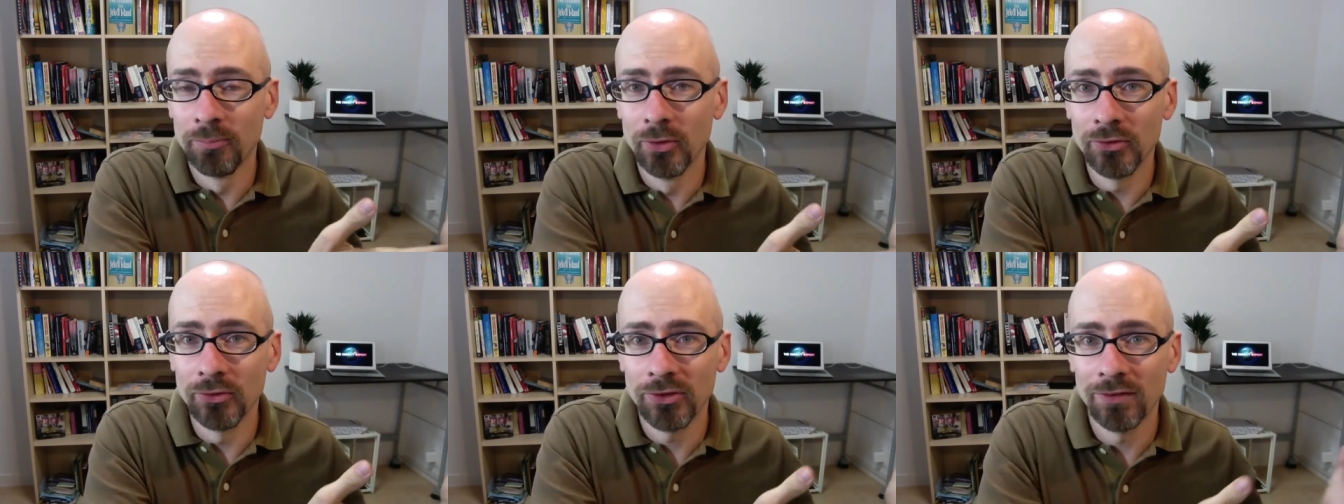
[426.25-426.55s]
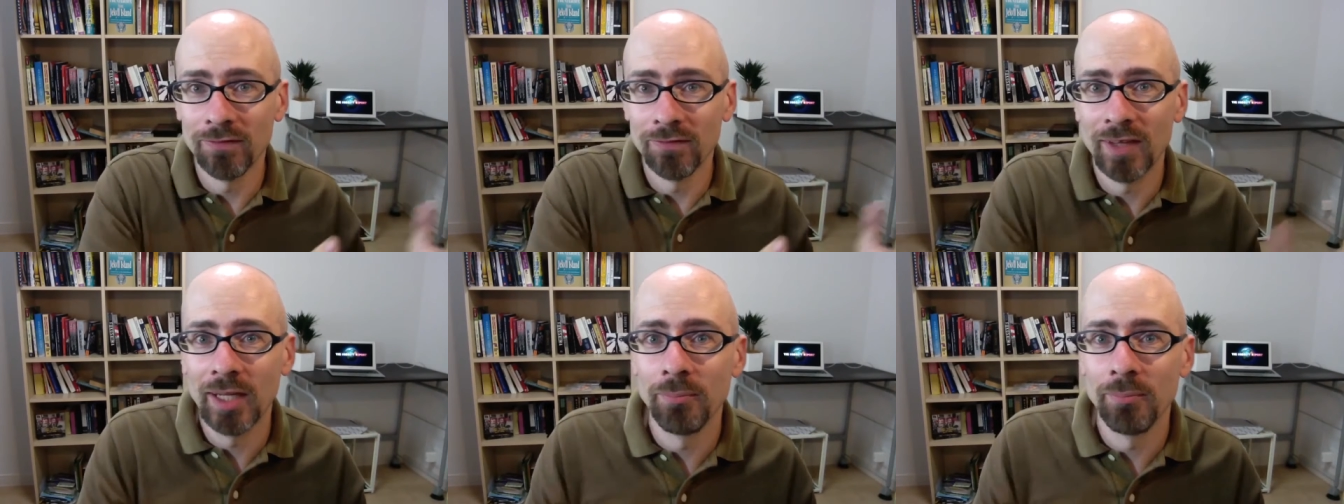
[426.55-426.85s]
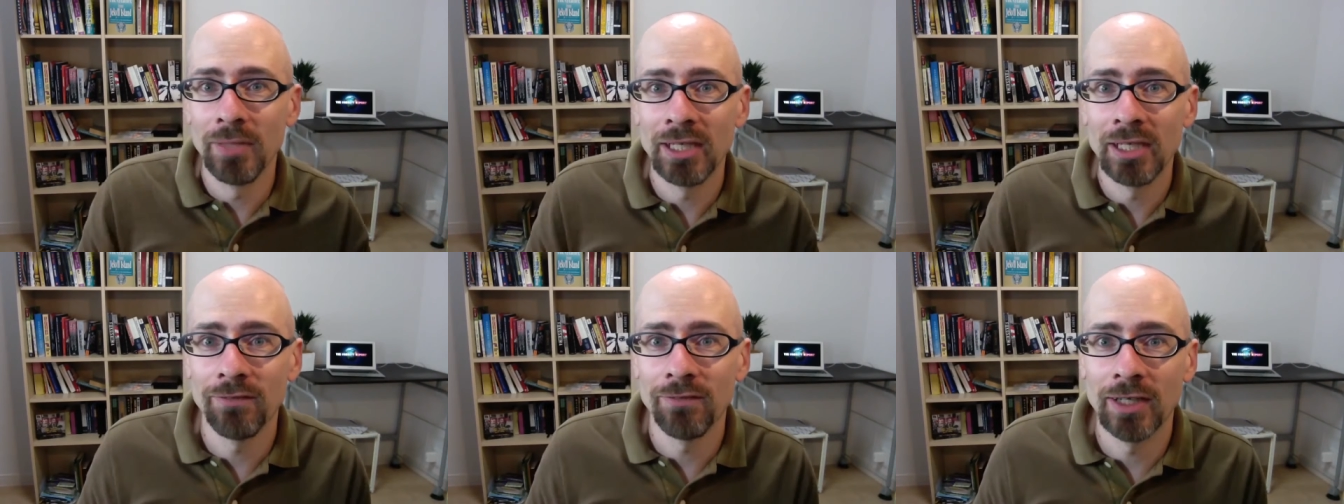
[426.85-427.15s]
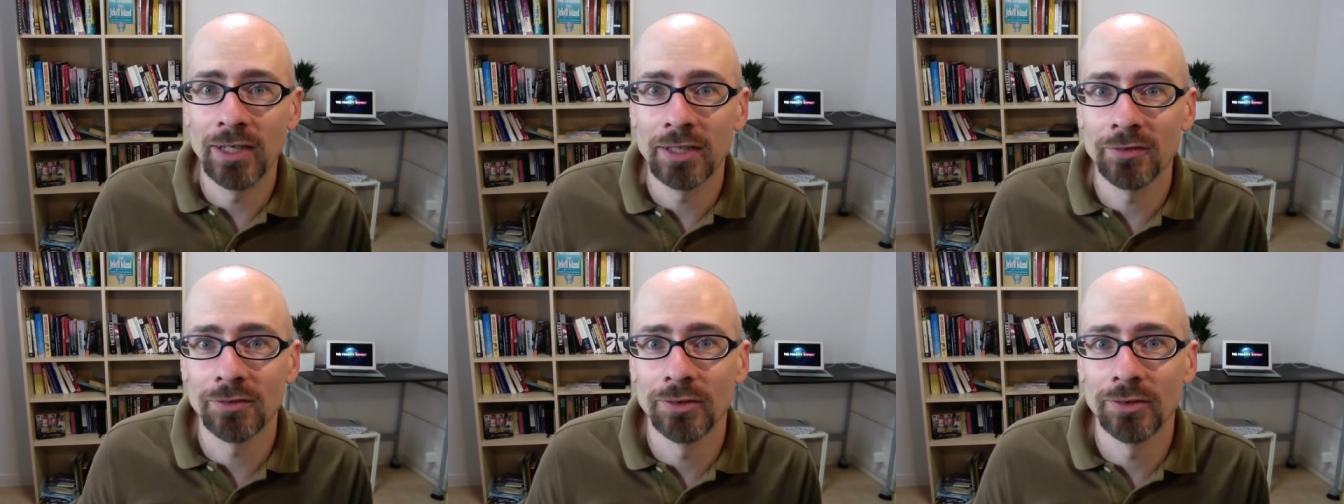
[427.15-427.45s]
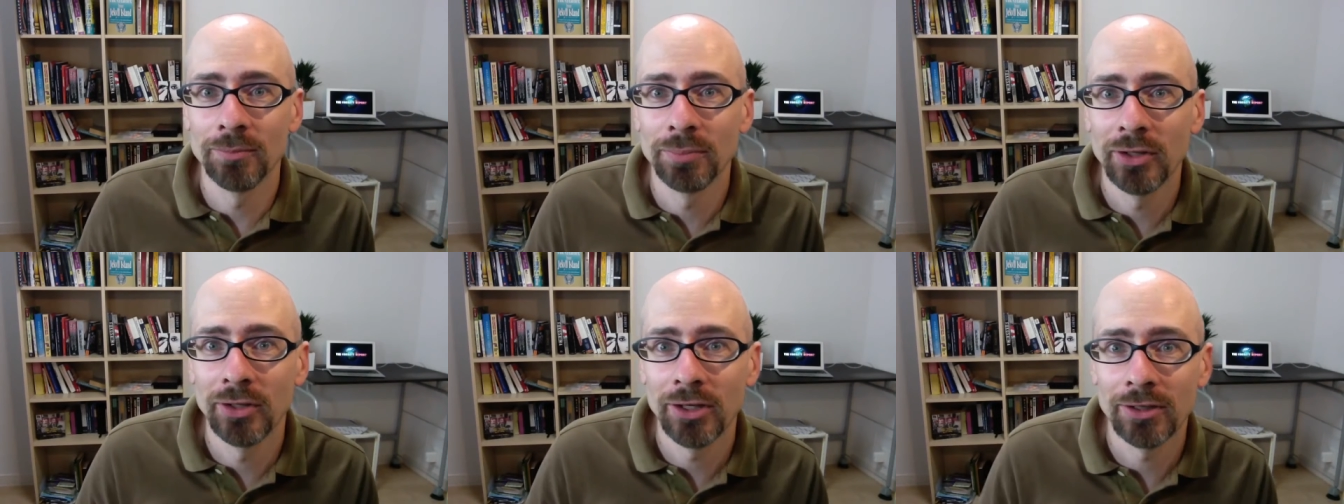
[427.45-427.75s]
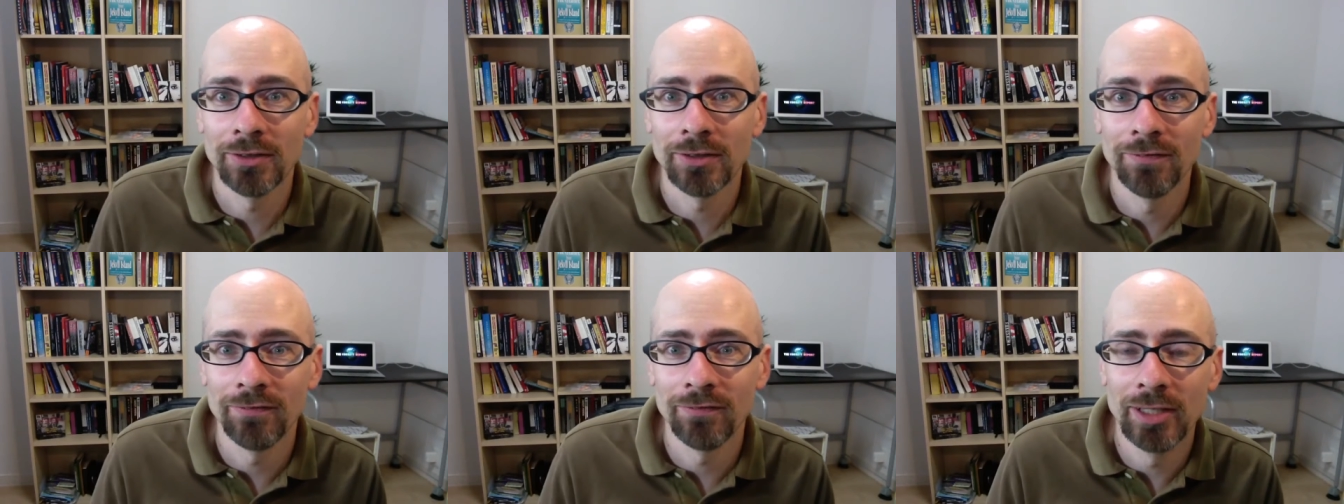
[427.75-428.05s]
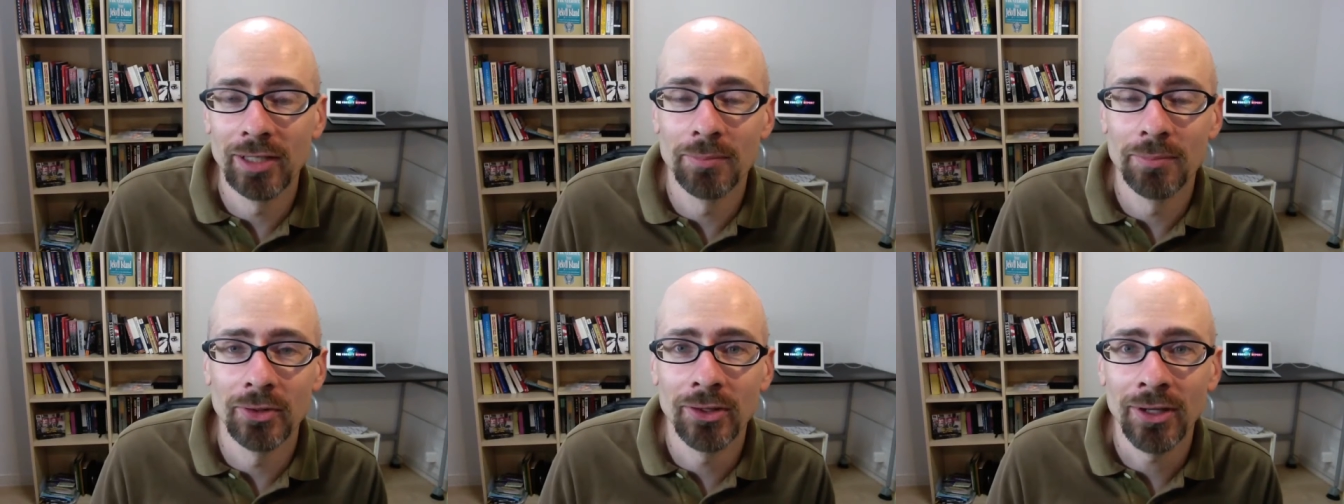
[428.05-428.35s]
most of that manufacture and productive
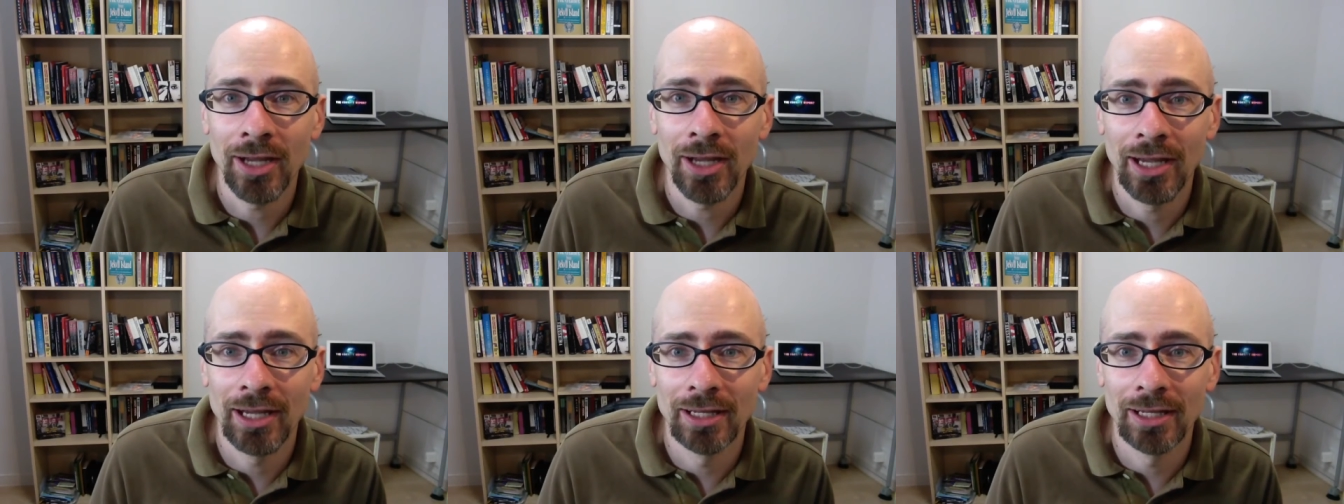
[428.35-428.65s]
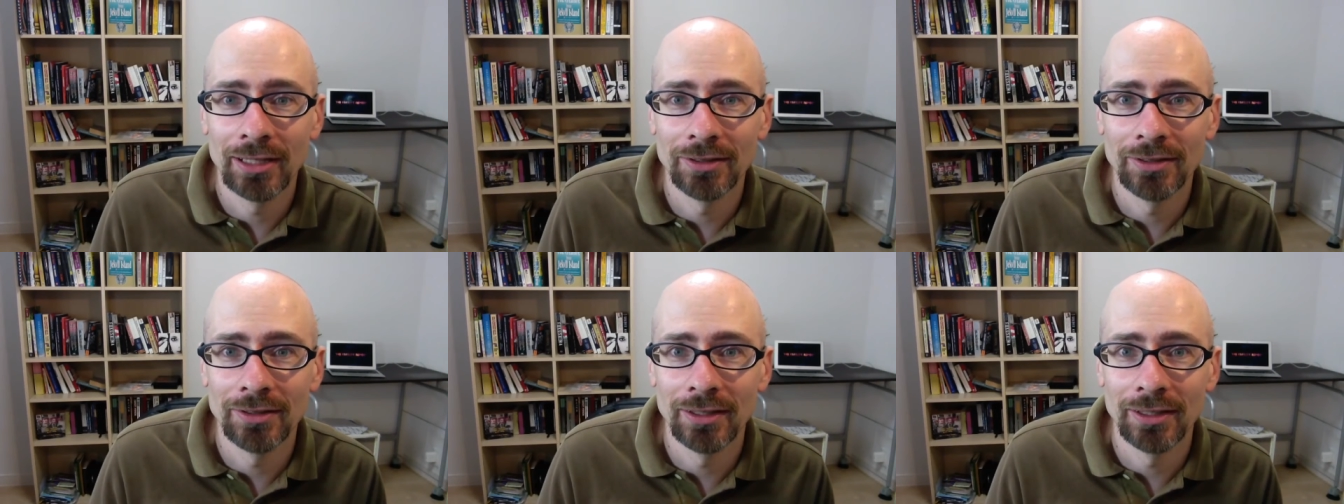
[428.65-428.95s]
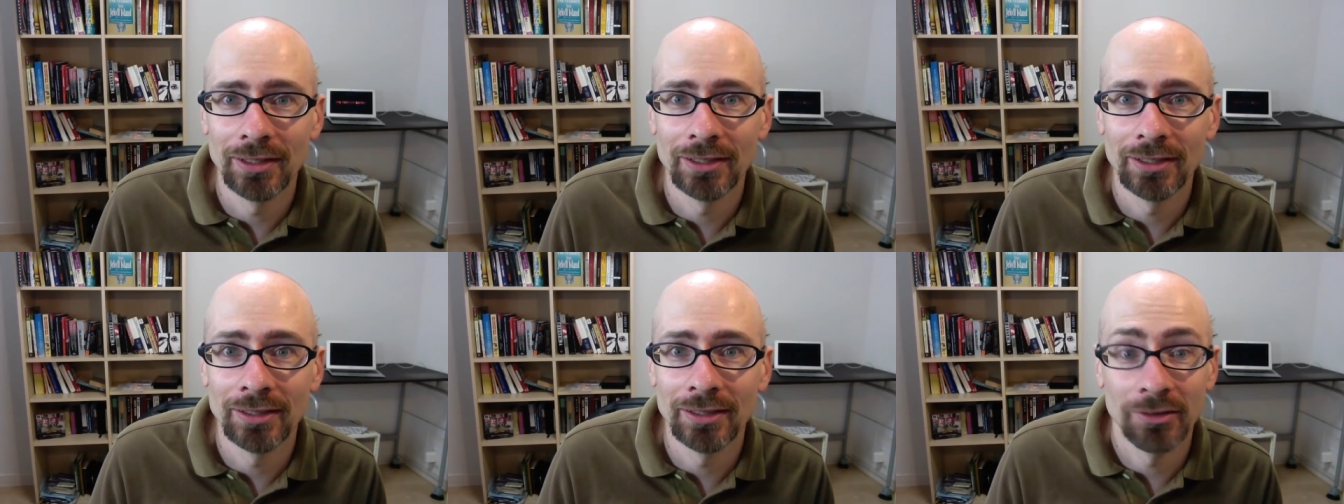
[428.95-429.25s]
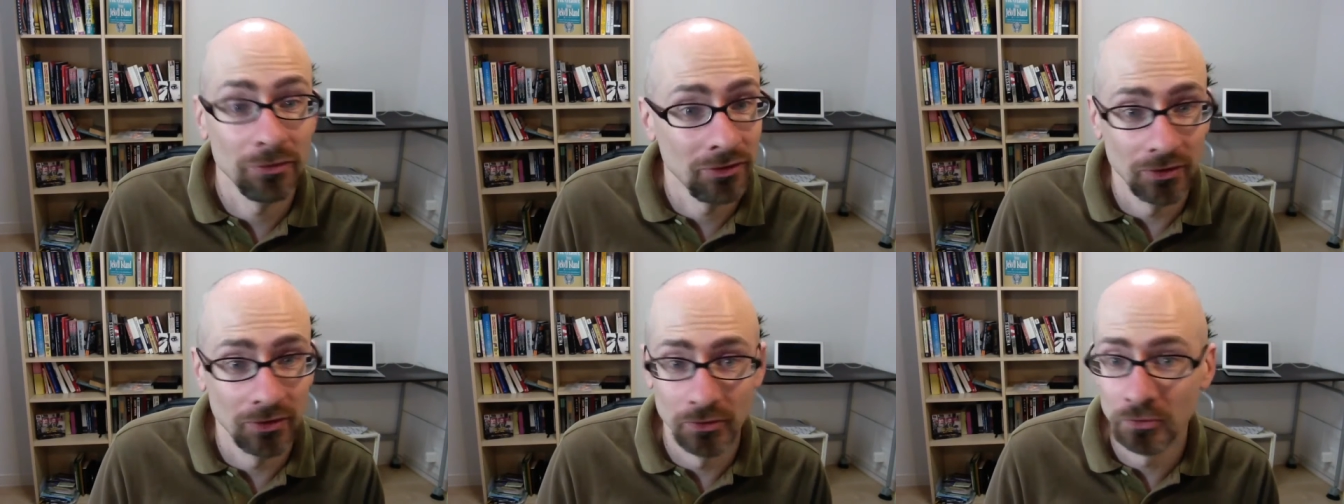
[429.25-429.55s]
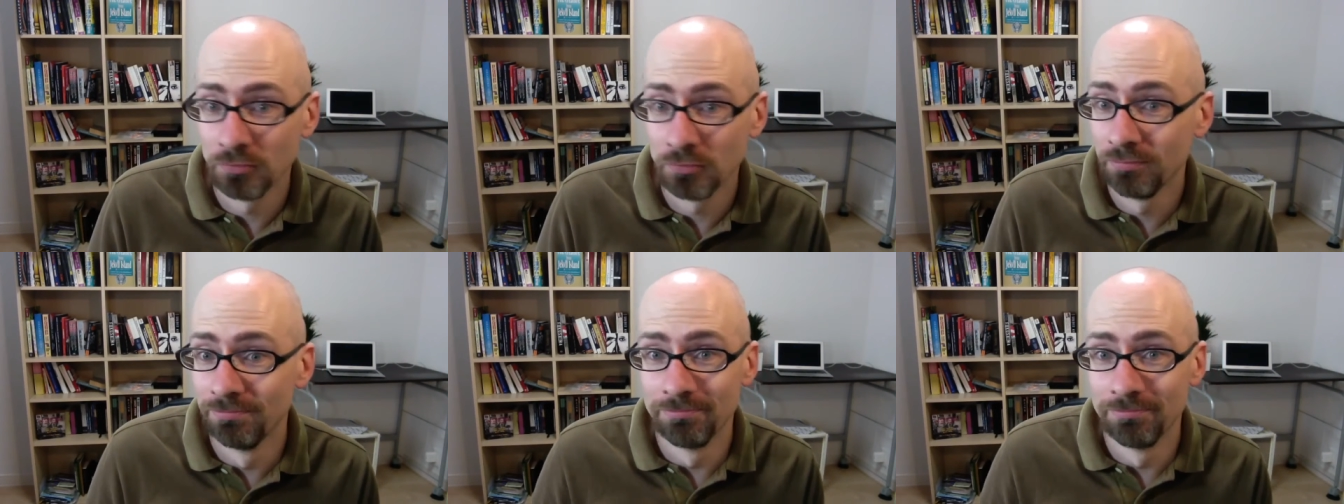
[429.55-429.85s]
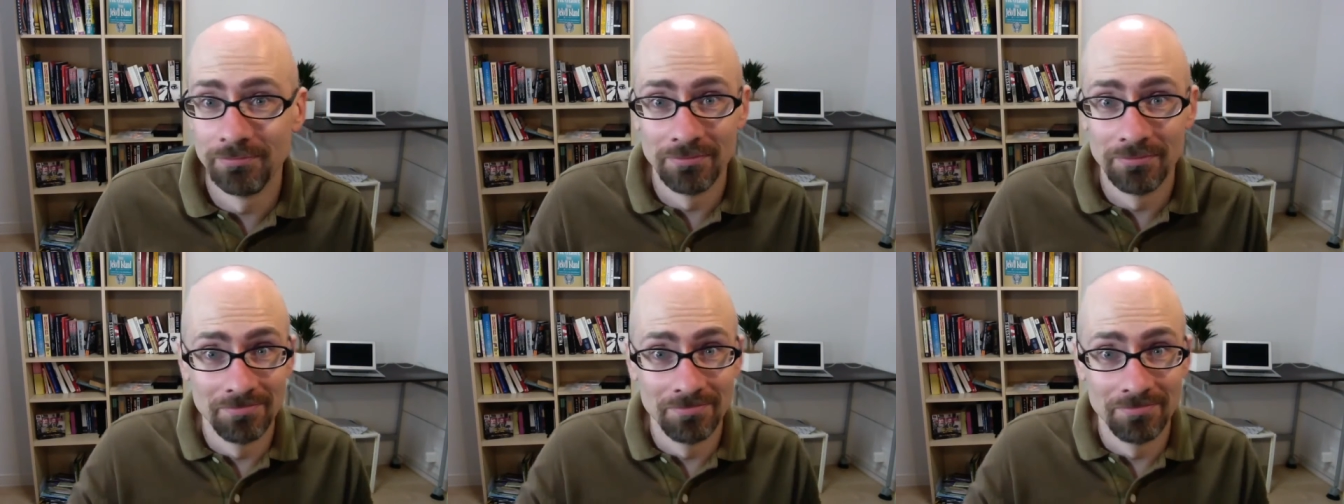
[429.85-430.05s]
labor. And uh, so